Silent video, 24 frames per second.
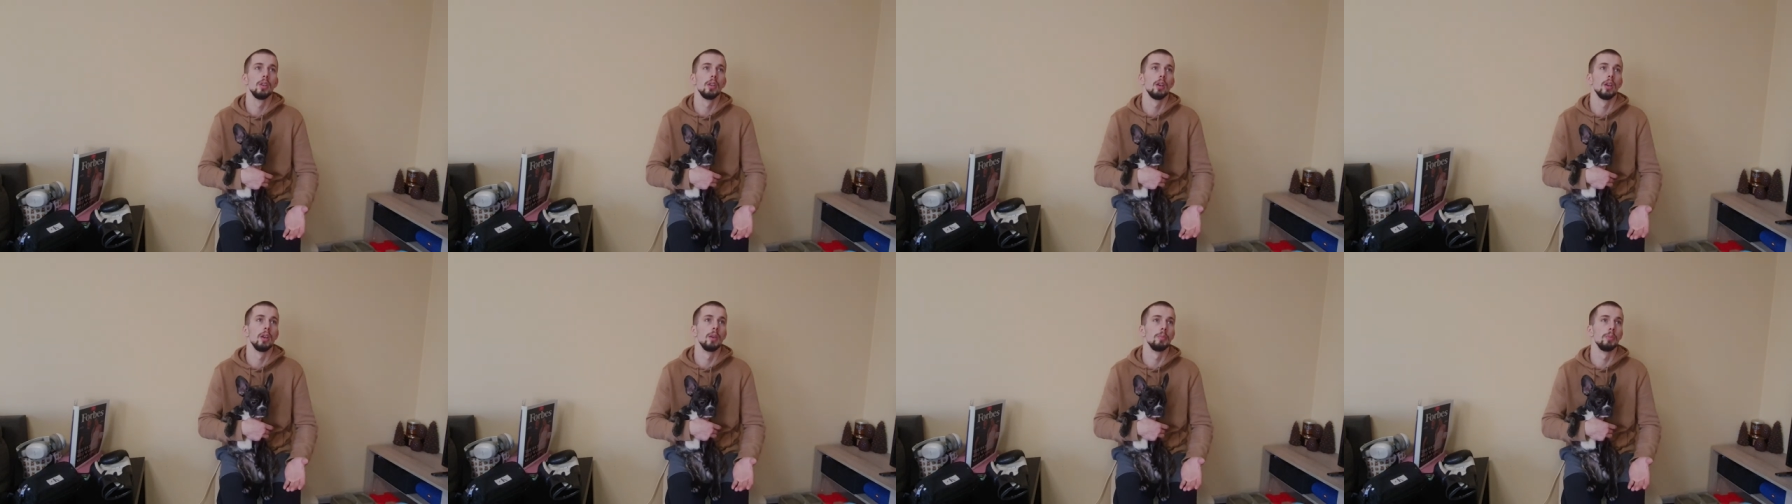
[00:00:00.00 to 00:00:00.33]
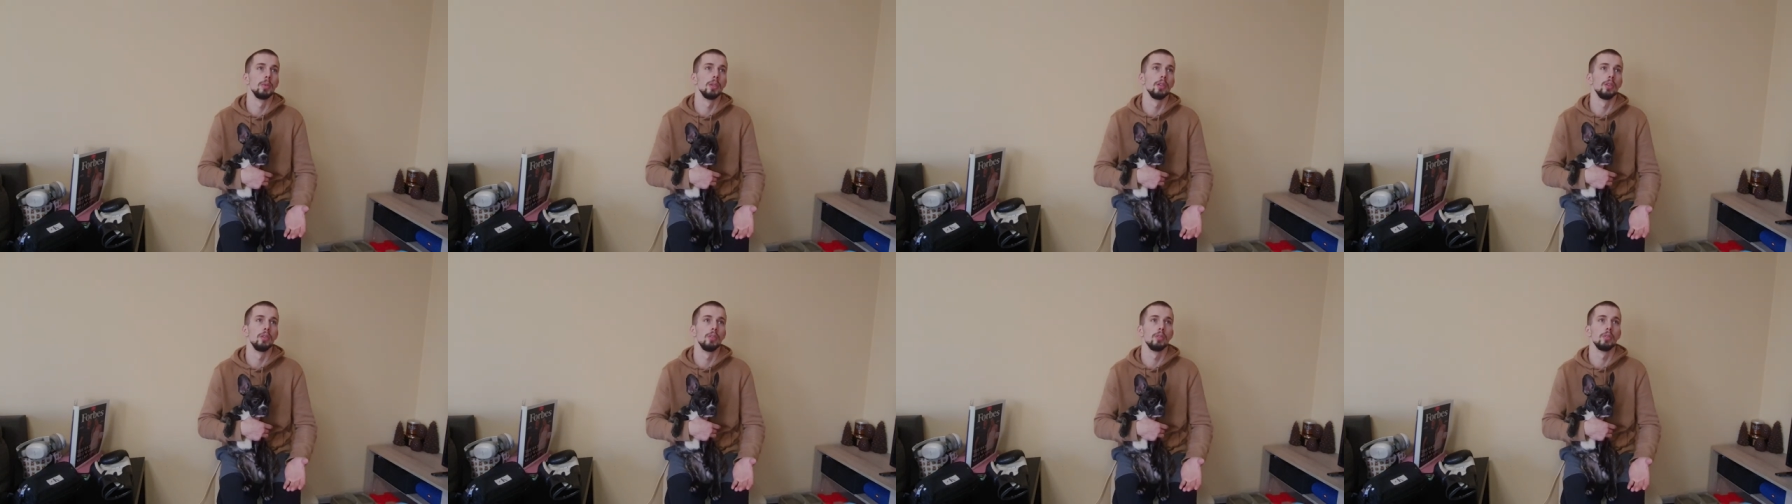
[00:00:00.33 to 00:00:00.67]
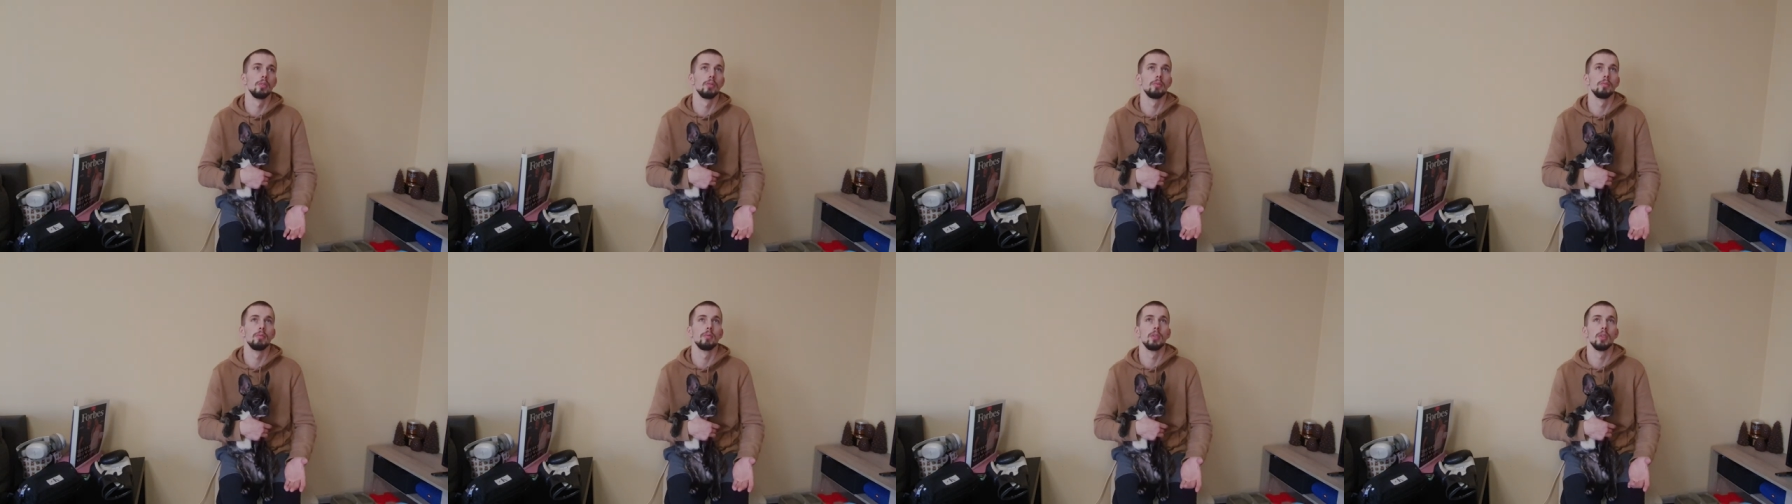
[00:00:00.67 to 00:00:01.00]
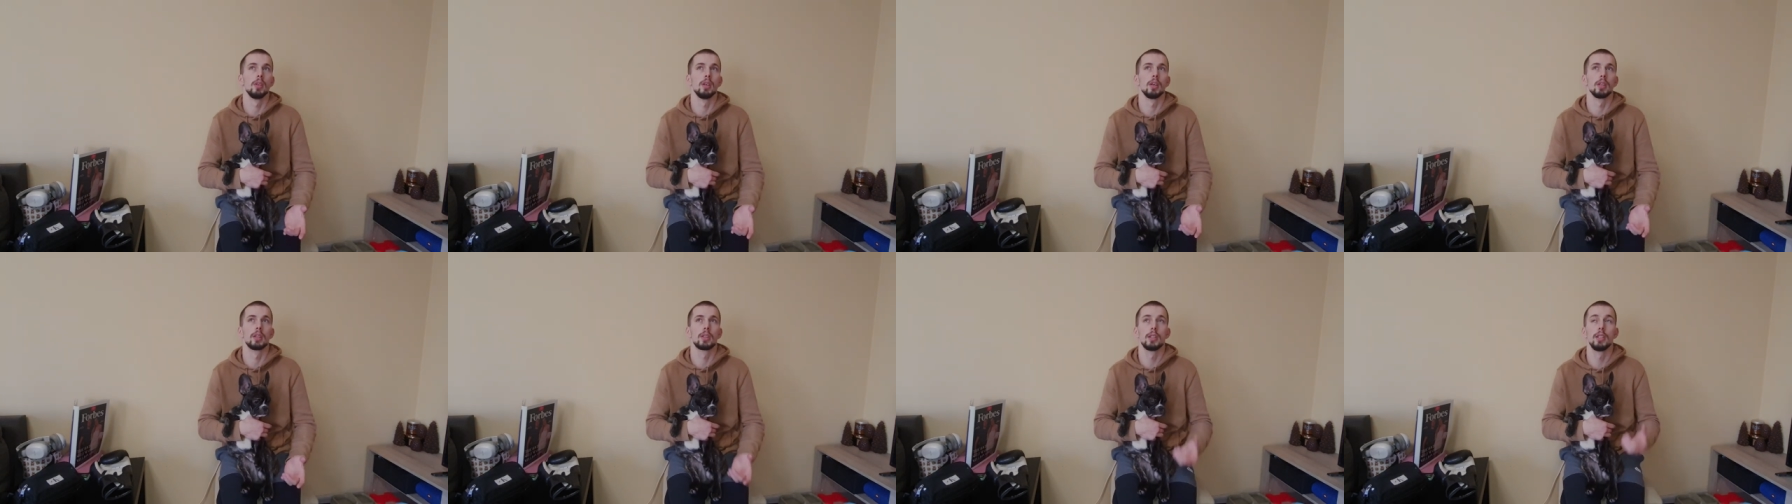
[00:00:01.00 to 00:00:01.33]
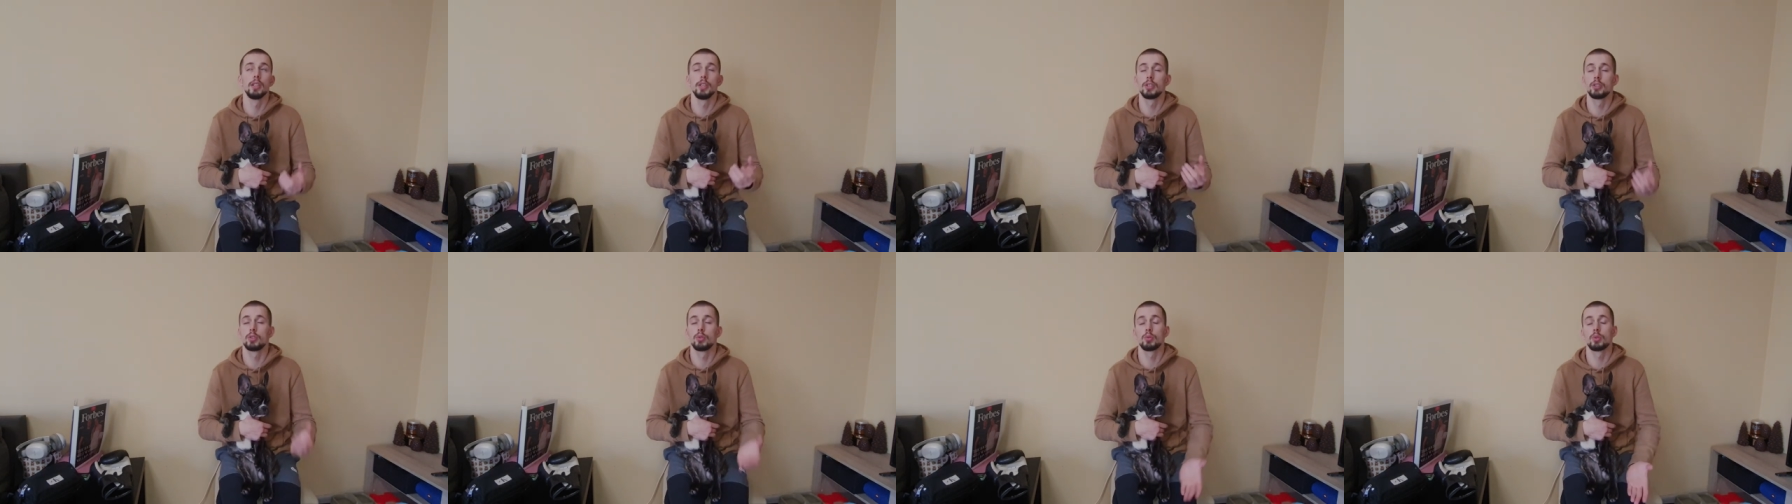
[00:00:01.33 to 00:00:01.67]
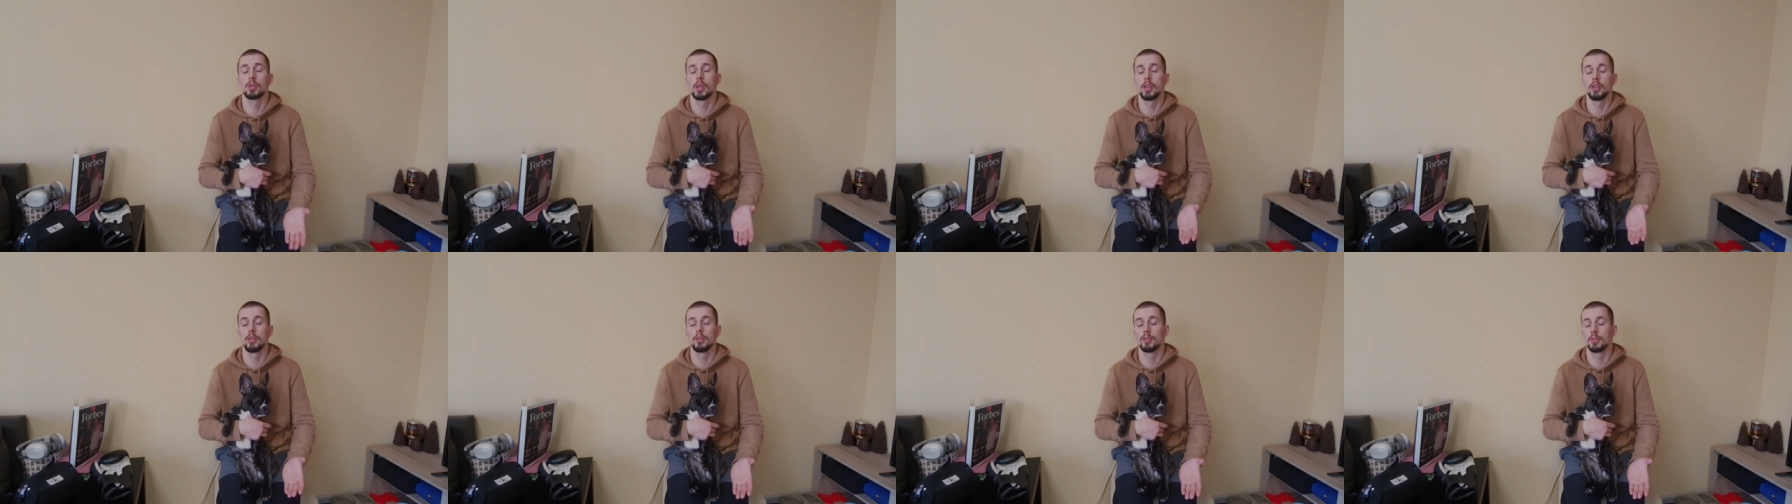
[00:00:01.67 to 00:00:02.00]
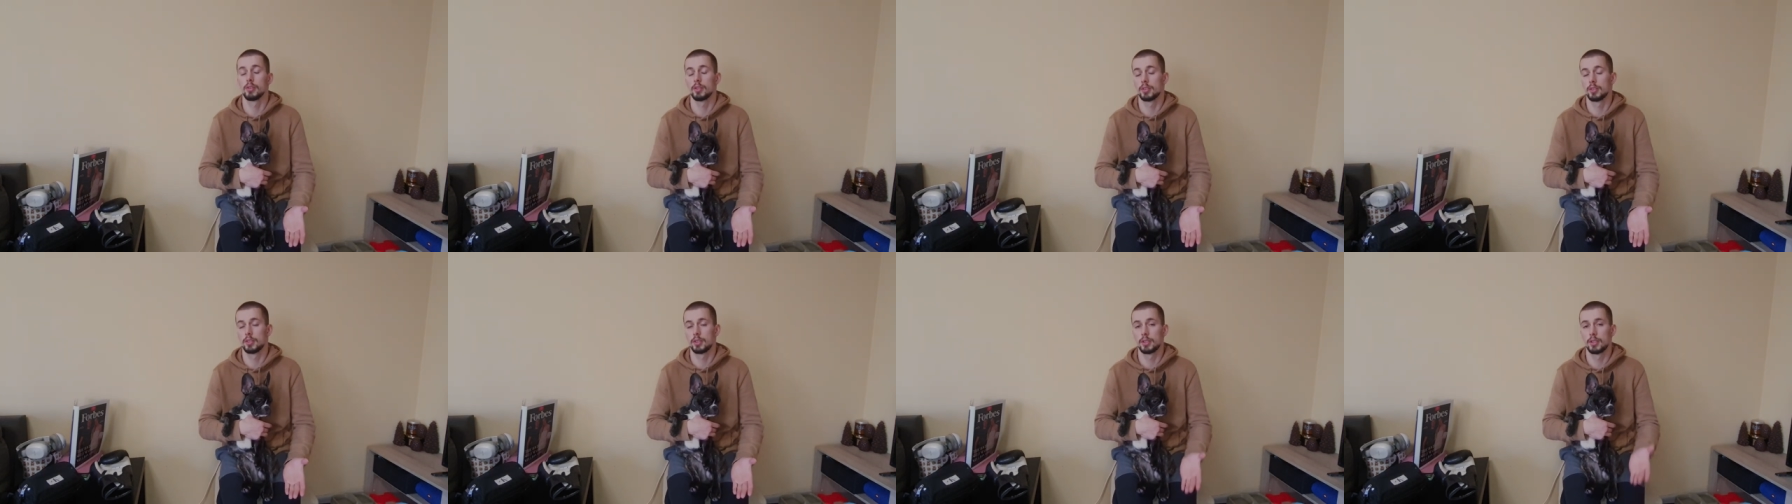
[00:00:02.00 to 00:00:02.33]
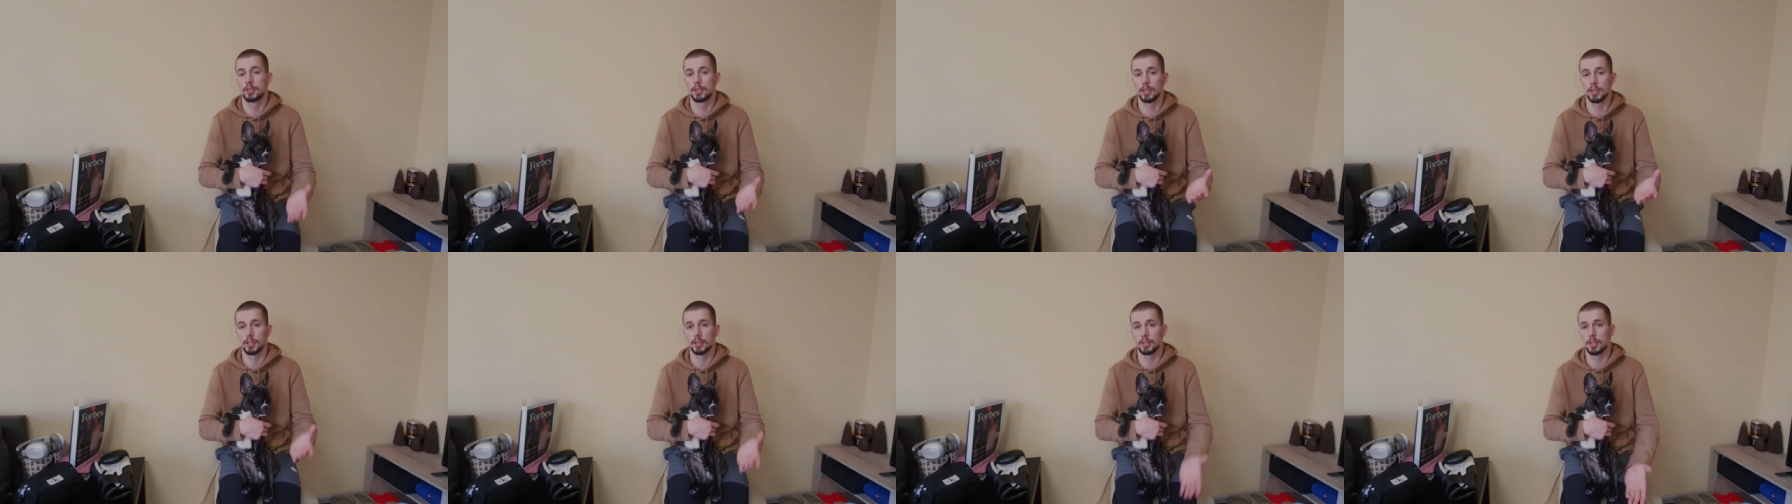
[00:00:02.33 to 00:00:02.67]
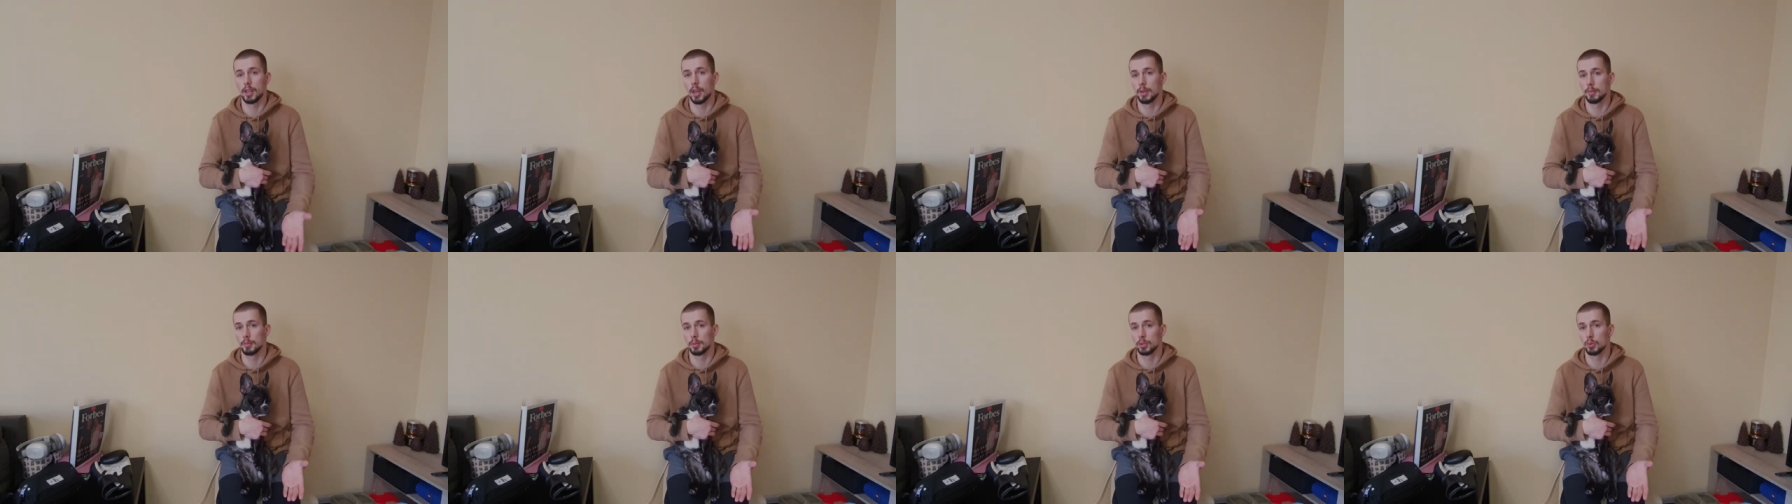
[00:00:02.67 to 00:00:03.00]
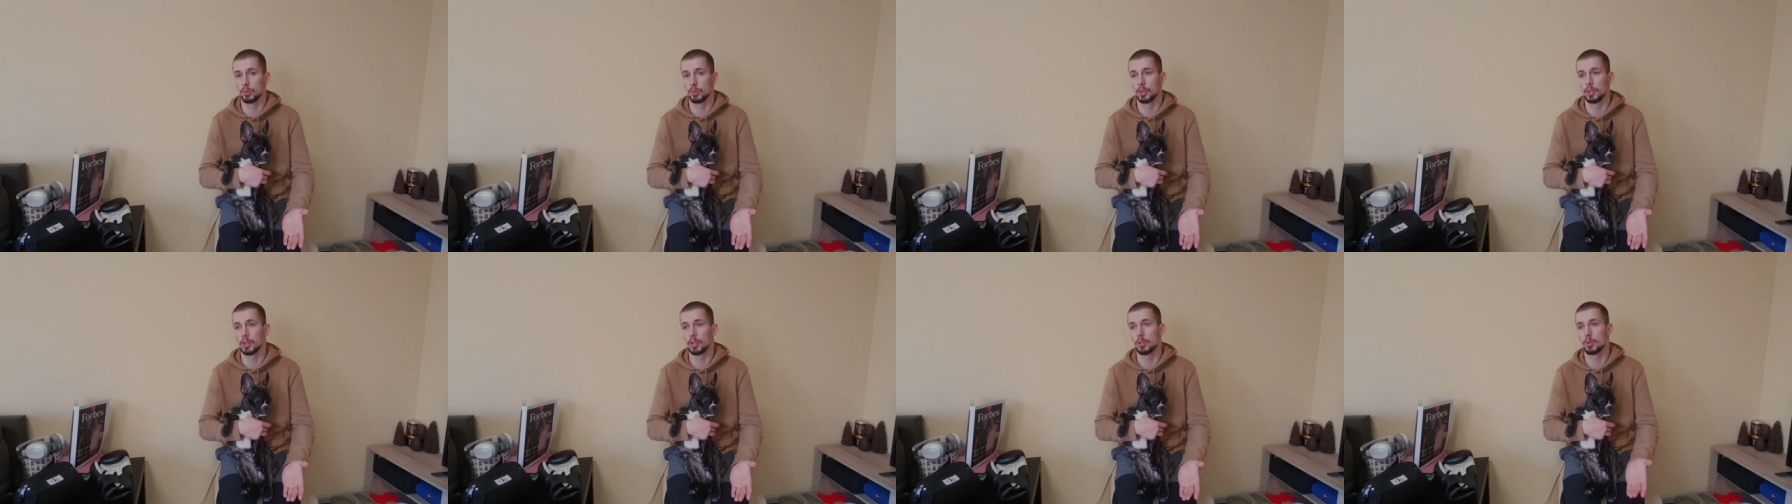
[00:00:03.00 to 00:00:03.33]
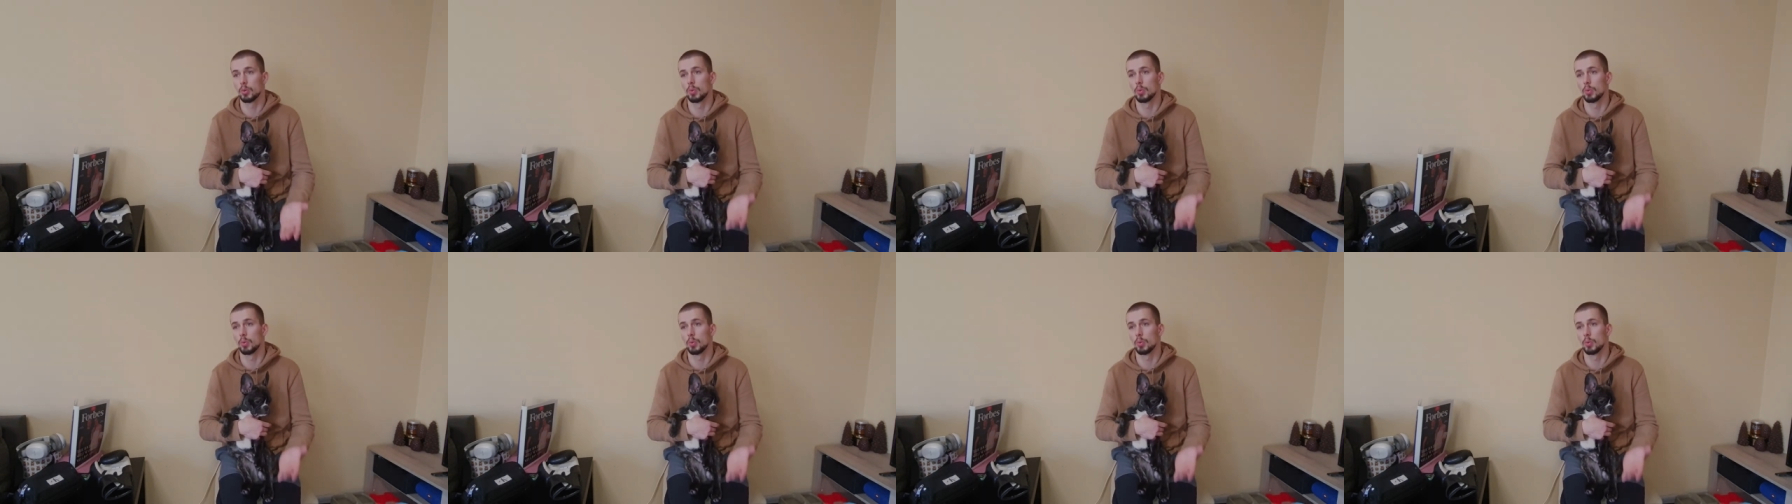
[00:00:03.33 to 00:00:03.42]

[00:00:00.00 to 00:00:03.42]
I mean, at least you train 6 times a week,